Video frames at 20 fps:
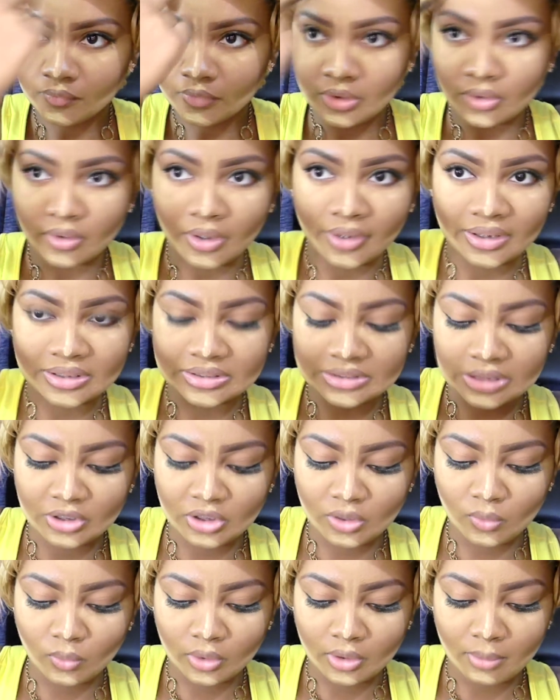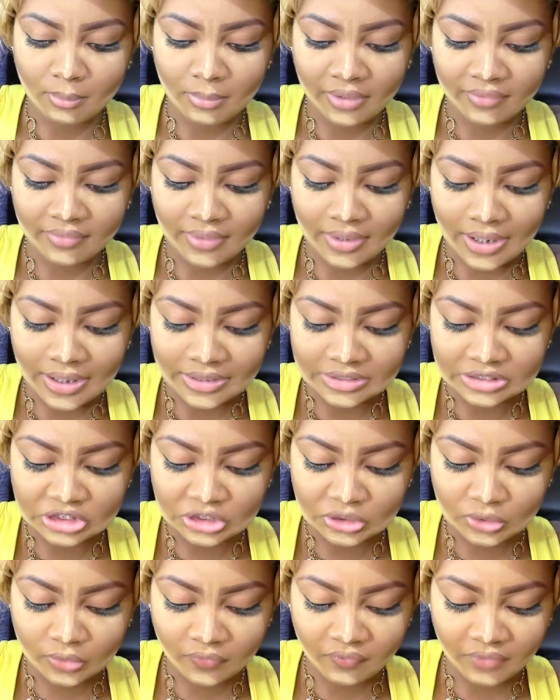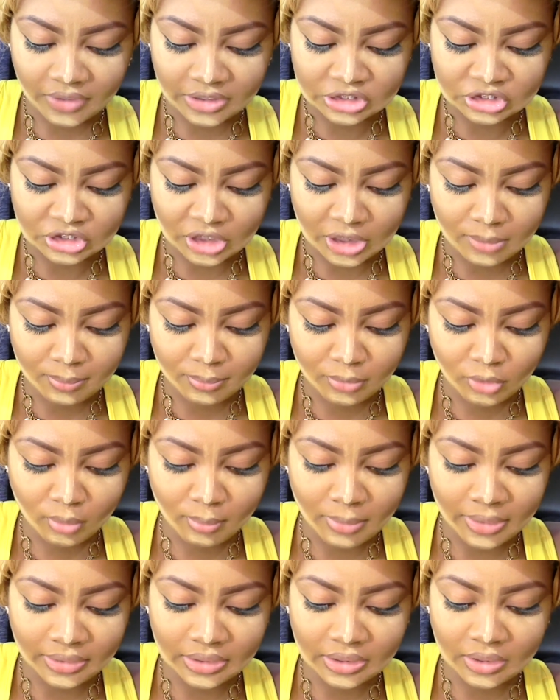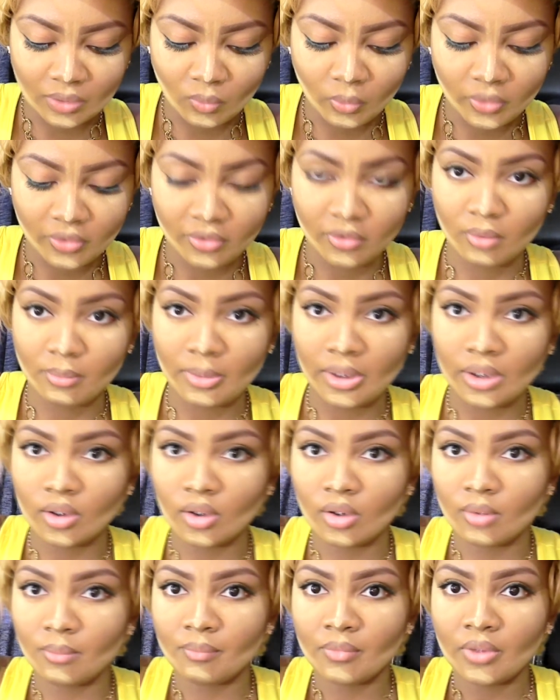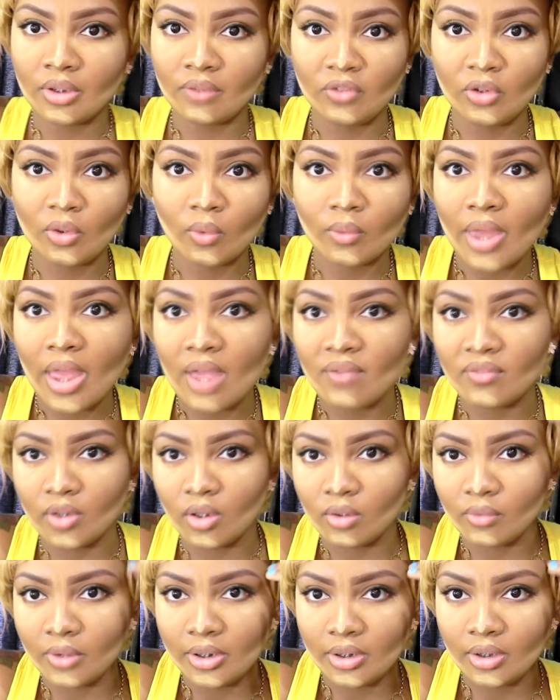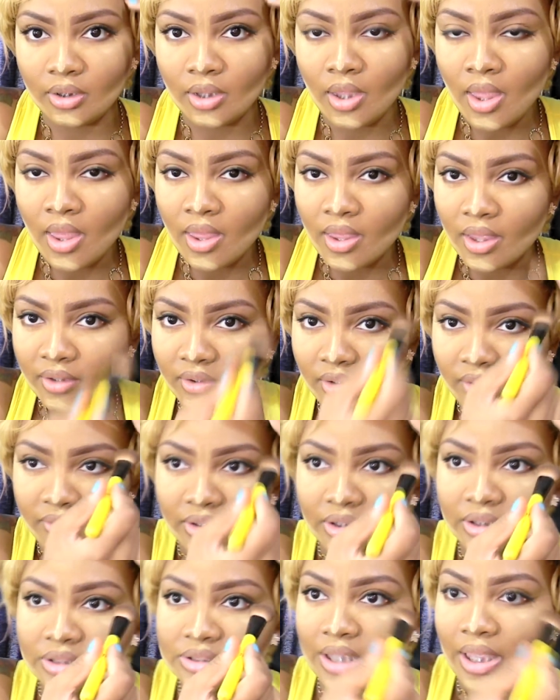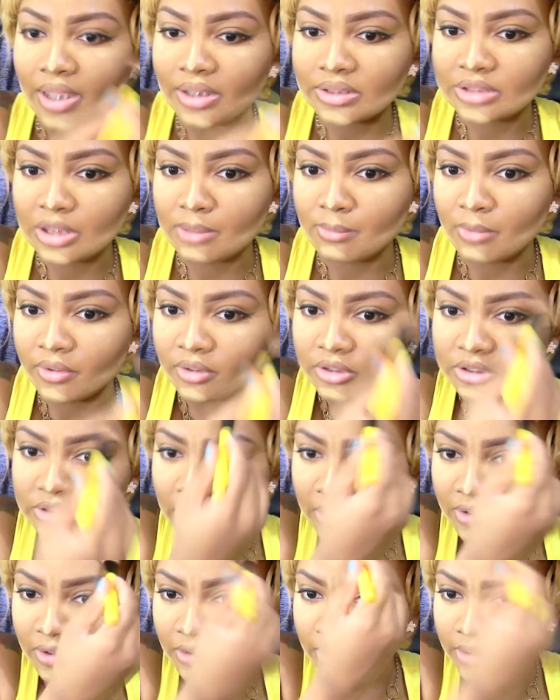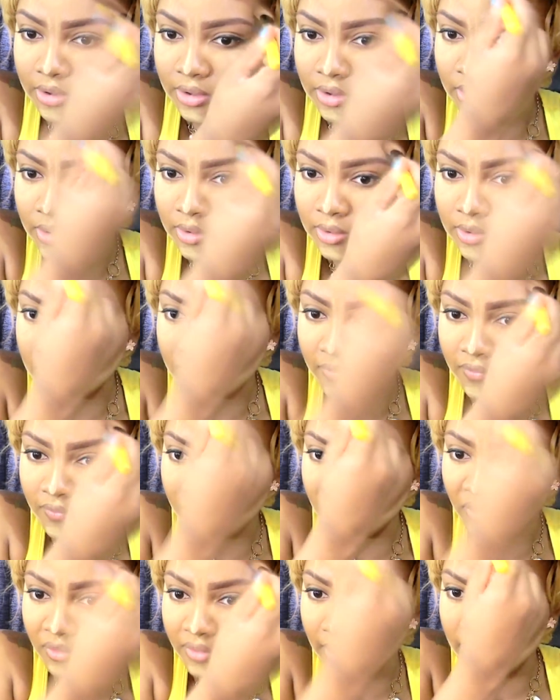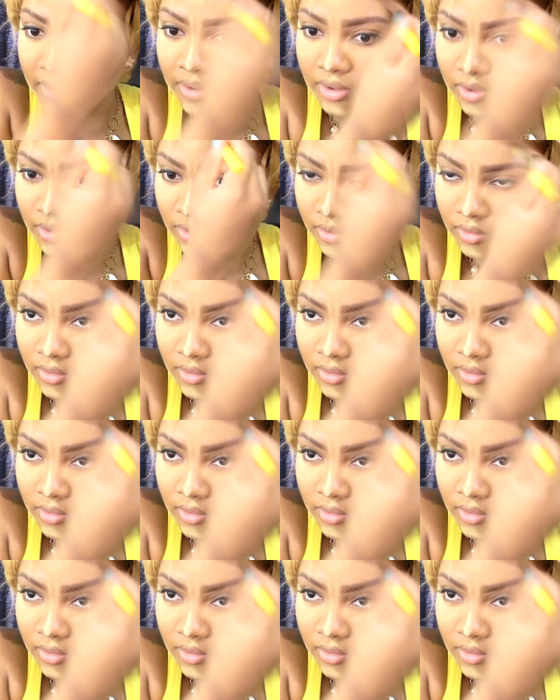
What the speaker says: Like I said, you want to make that ideal face shape. You're making it with your makeup if you don't have it already. And on the exact same other side, you're going to fill that in.